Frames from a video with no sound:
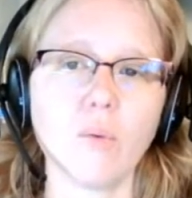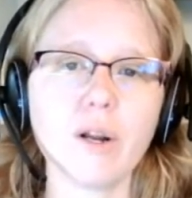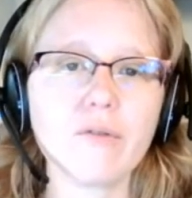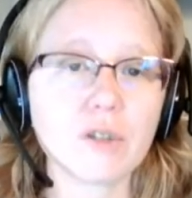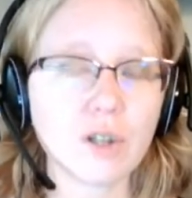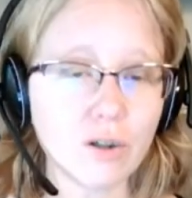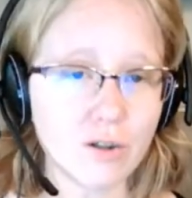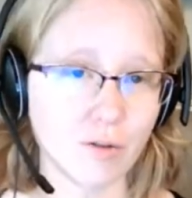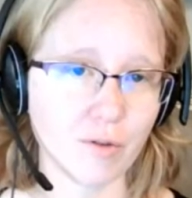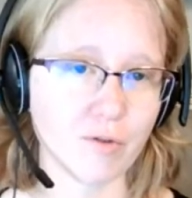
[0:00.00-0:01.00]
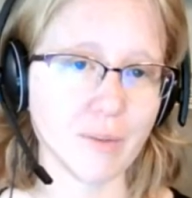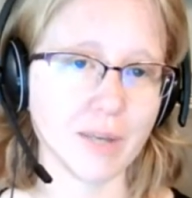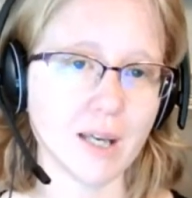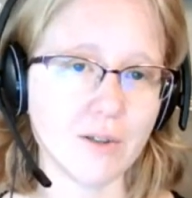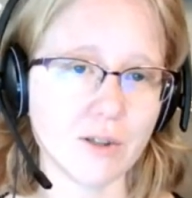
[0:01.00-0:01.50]
What I've learned through
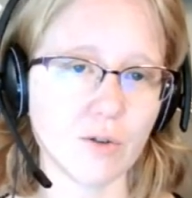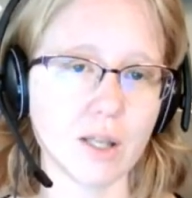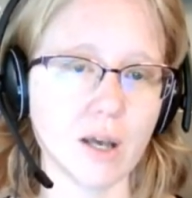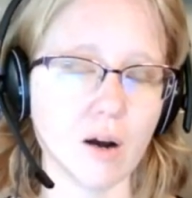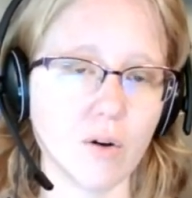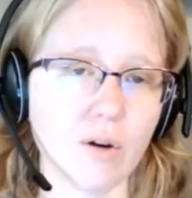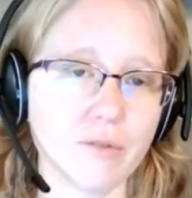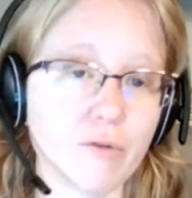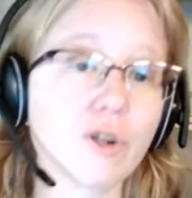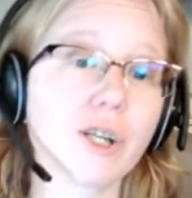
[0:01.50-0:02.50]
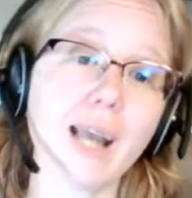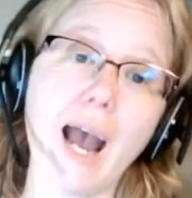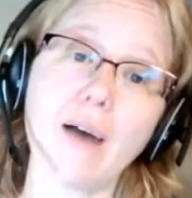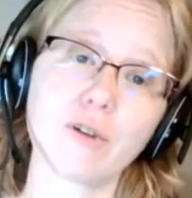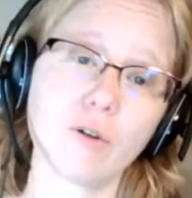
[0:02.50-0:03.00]
family history, though, unfortunately
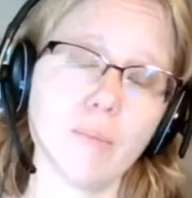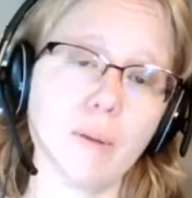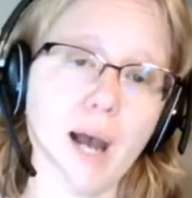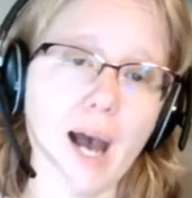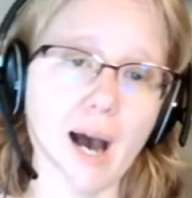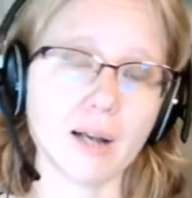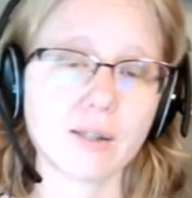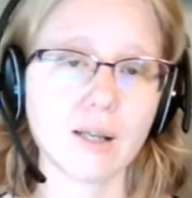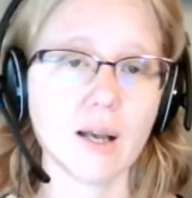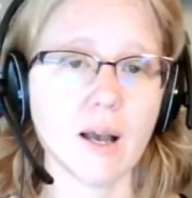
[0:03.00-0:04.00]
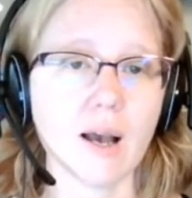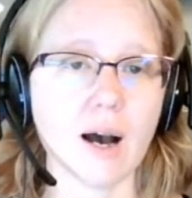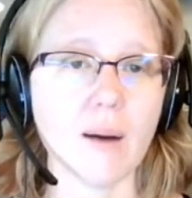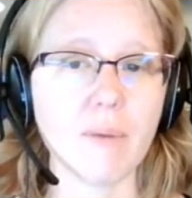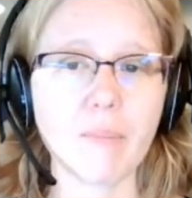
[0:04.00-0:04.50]
after Grandma passed,
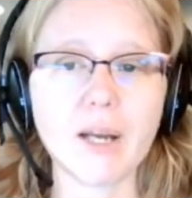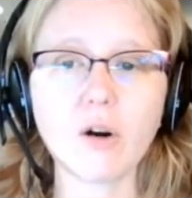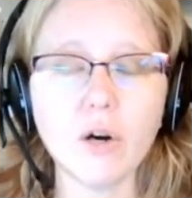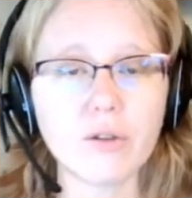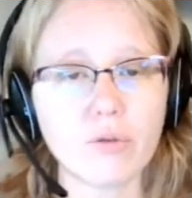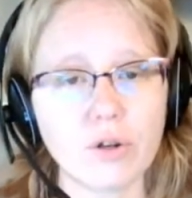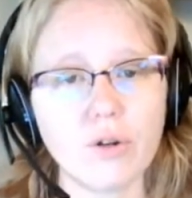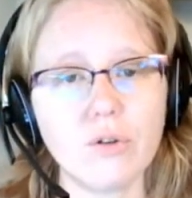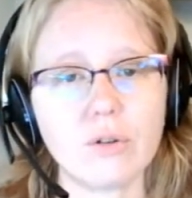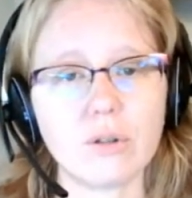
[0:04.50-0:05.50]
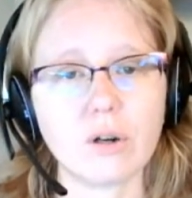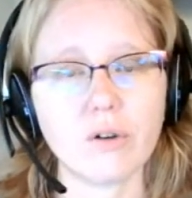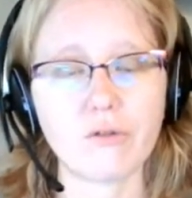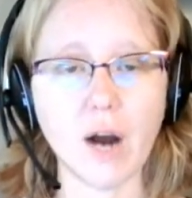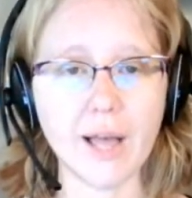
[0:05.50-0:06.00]
but by going through
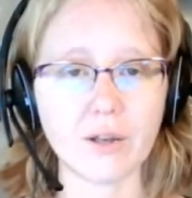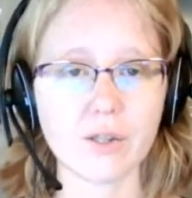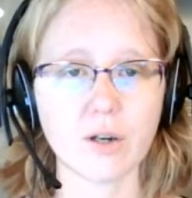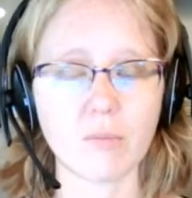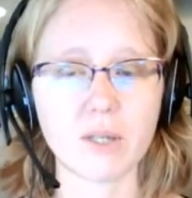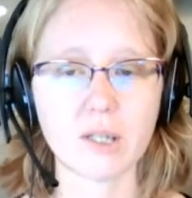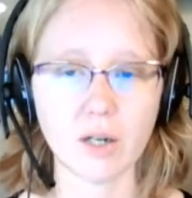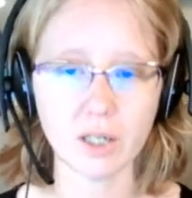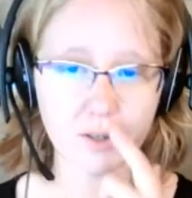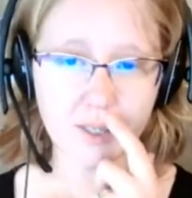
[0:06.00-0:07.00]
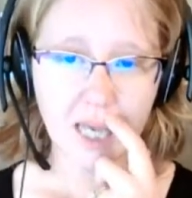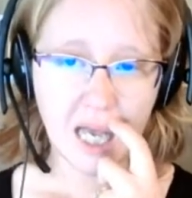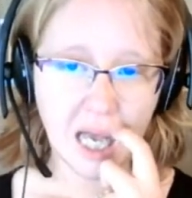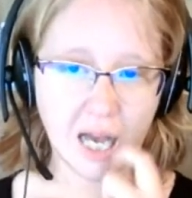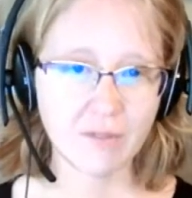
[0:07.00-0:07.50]
her files and her materials,
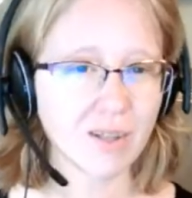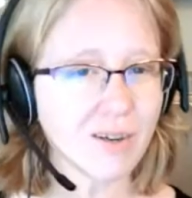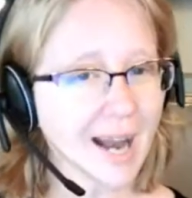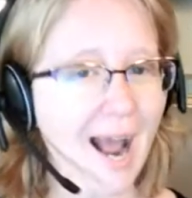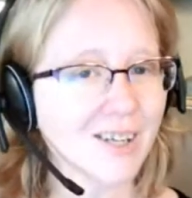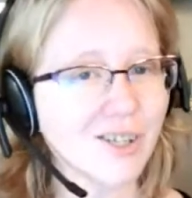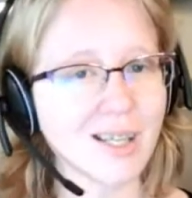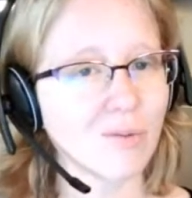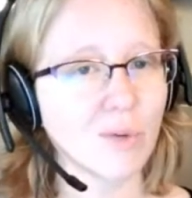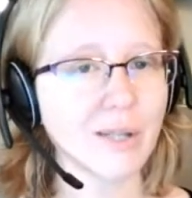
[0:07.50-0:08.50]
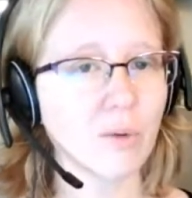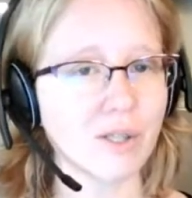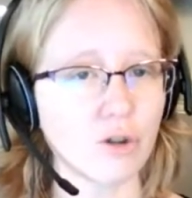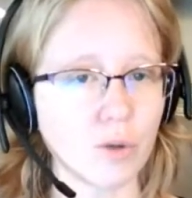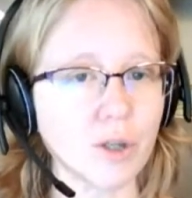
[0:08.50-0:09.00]
I've learned that actually that really
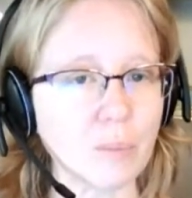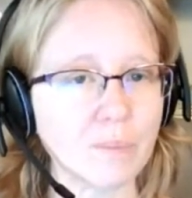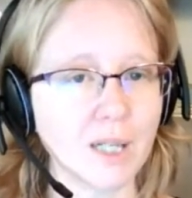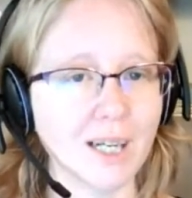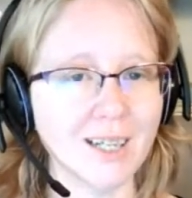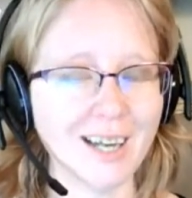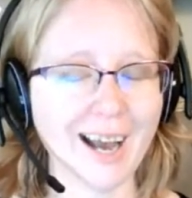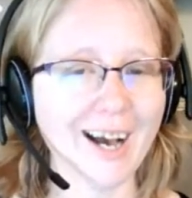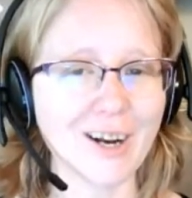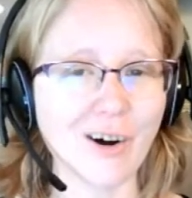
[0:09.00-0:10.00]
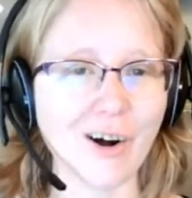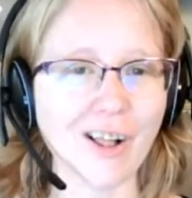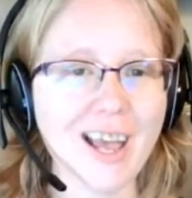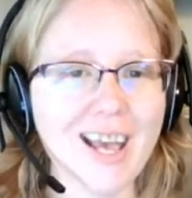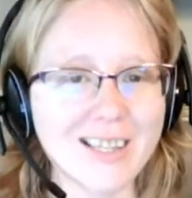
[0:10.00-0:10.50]
wasn't true at
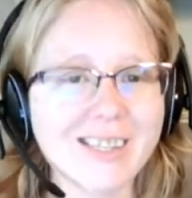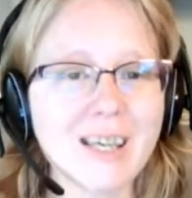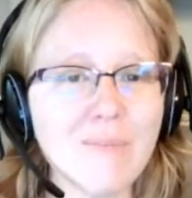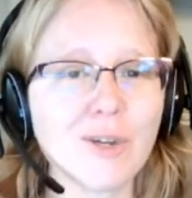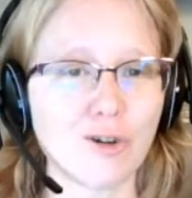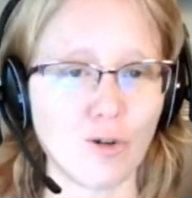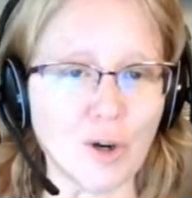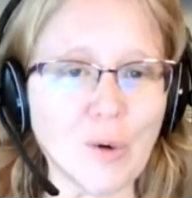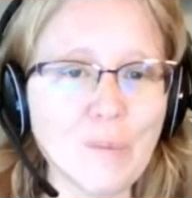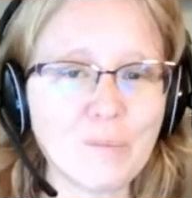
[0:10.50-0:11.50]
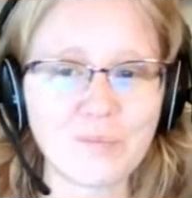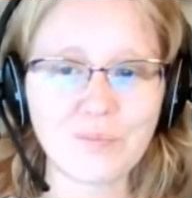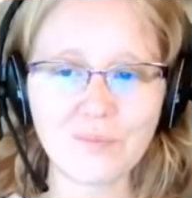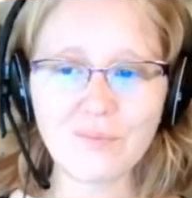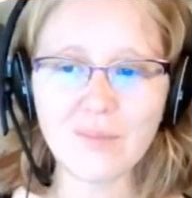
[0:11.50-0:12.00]
all. It seemed true.
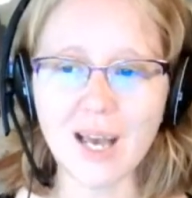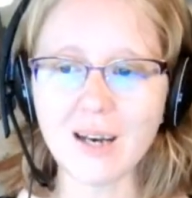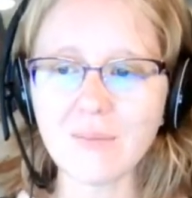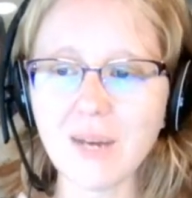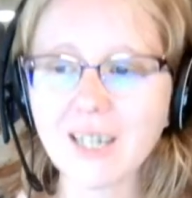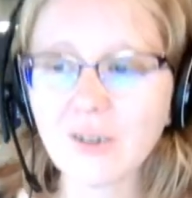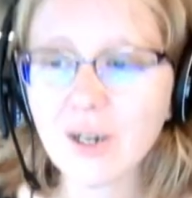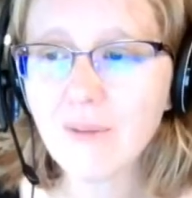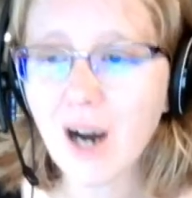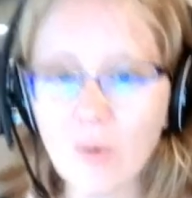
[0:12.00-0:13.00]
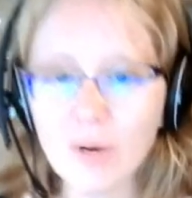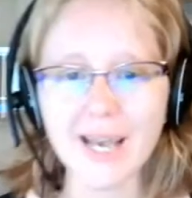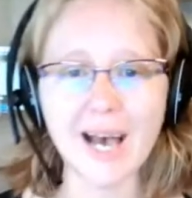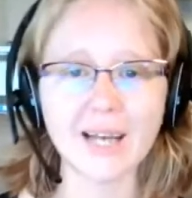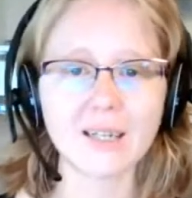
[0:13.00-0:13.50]
And Grandma
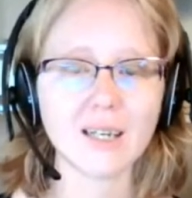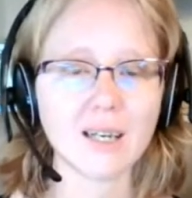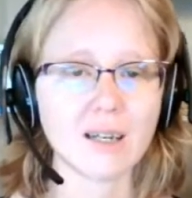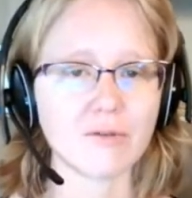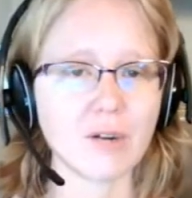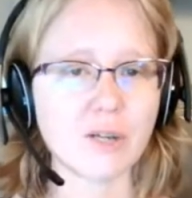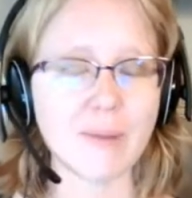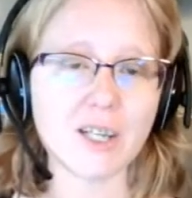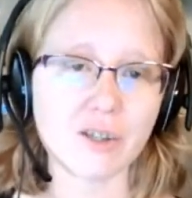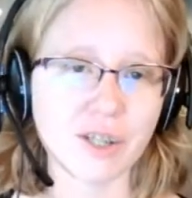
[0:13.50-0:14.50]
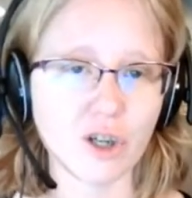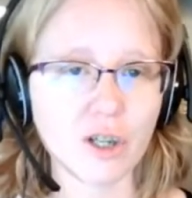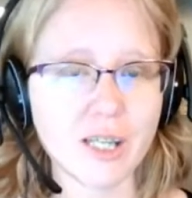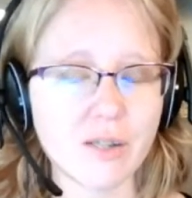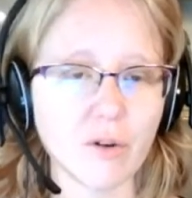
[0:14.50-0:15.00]
always had fresh batches of
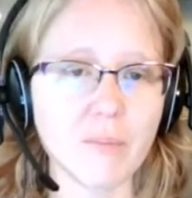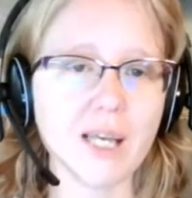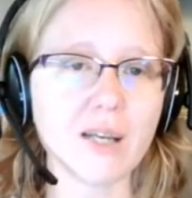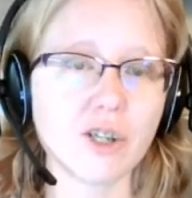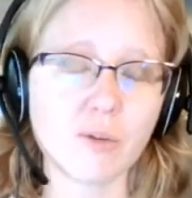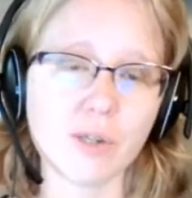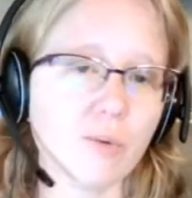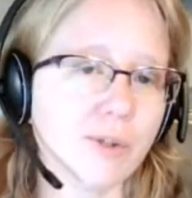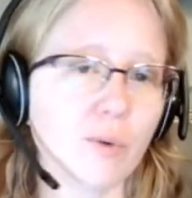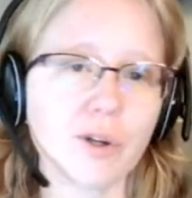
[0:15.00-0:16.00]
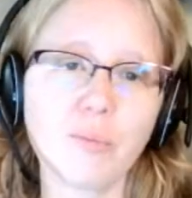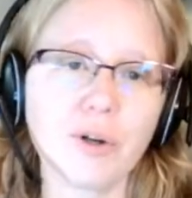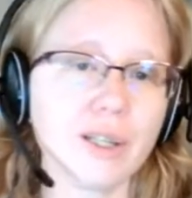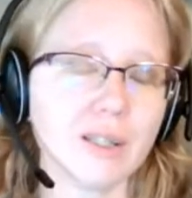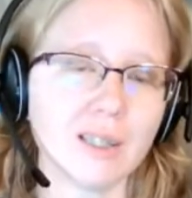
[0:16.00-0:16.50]
cookies for me. And she was always the one who
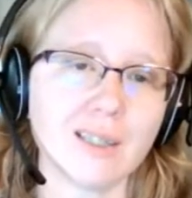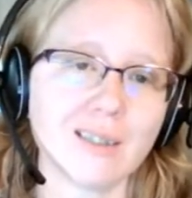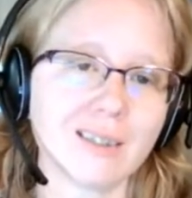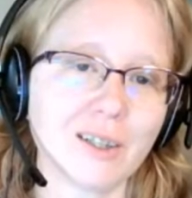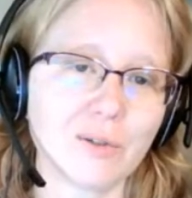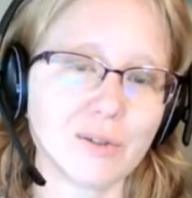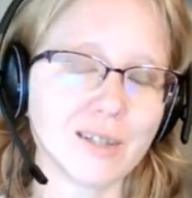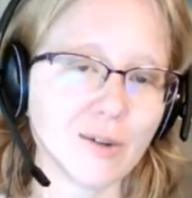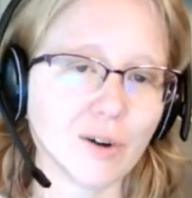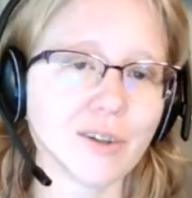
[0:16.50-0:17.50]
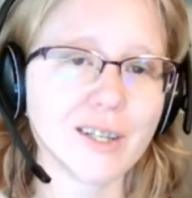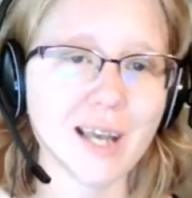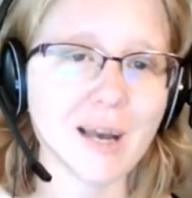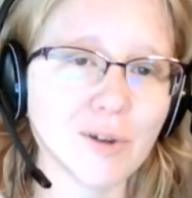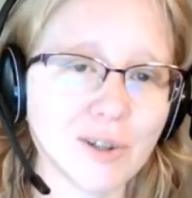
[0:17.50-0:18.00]
put, you know, dinner on the
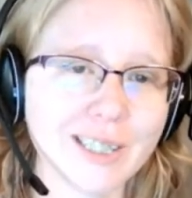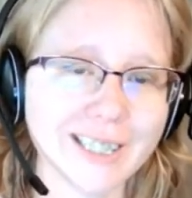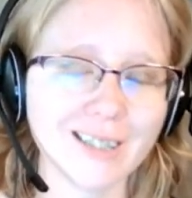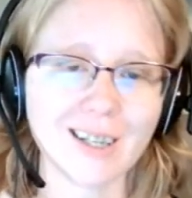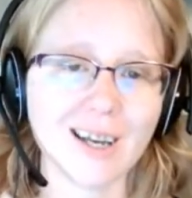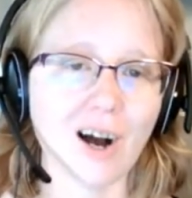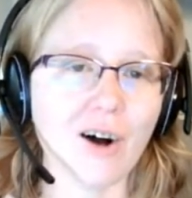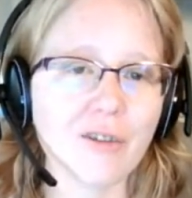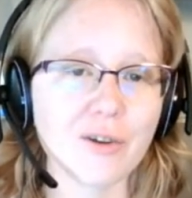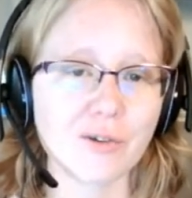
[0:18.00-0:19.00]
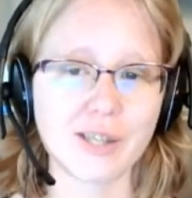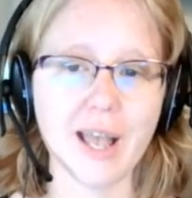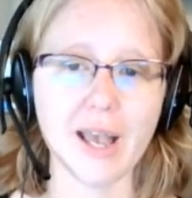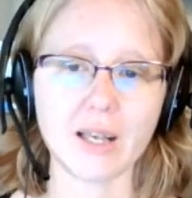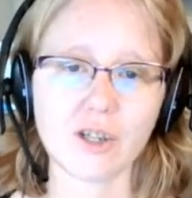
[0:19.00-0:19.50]
table and all those
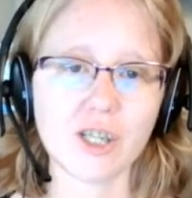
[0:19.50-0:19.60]
things.